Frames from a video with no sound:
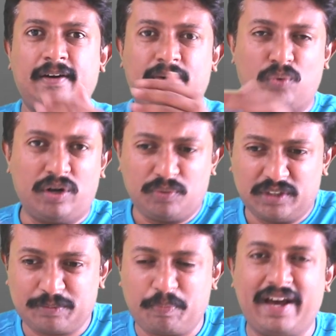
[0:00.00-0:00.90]
Or what
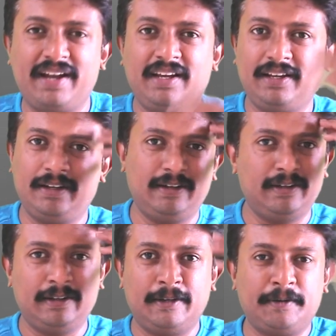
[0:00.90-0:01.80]
was planning,
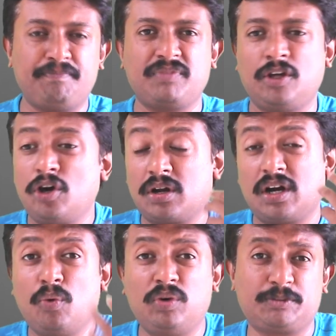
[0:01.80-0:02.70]
or
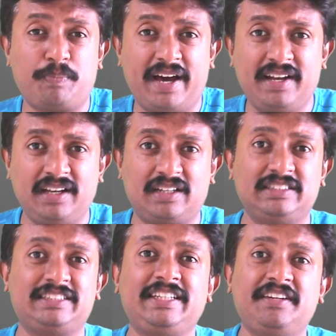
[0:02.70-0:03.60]
how was planning
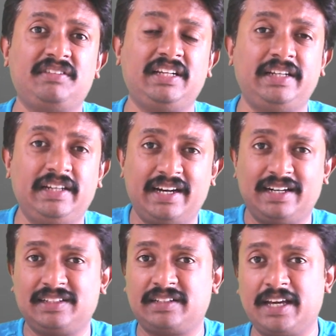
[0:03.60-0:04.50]
conceived in India
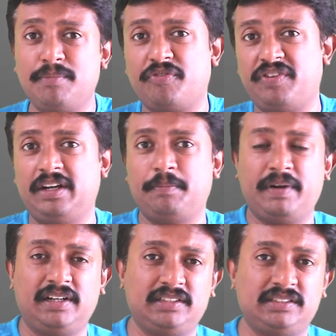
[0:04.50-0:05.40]
at the time of
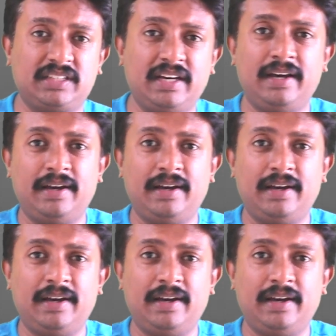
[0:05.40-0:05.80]
independence?